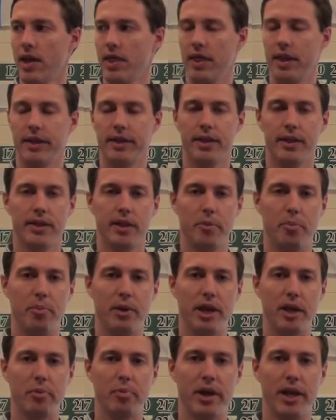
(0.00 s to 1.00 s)
This is a
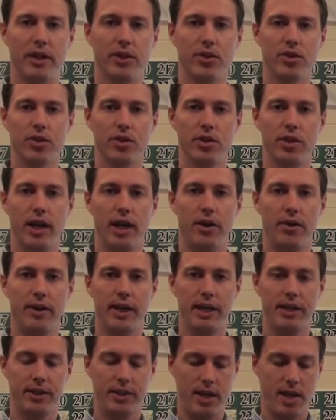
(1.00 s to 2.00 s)
big pencil. How would
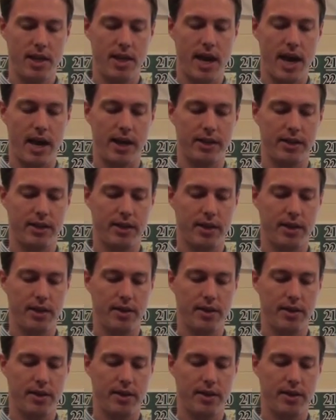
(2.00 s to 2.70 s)
I say that?